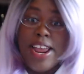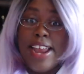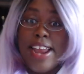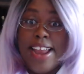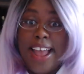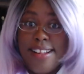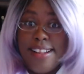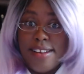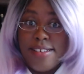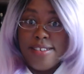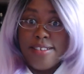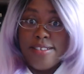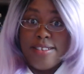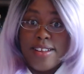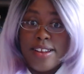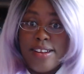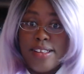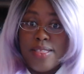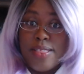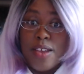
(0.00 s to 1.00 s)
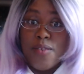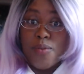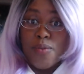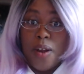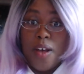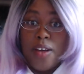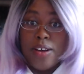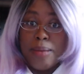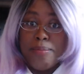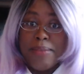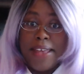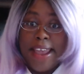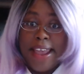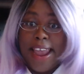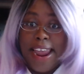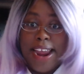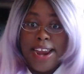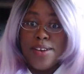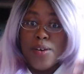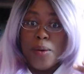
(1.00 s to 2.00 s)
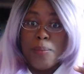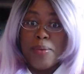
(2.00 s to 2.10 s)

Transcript: And not that there's anything wrong. I'm not hating on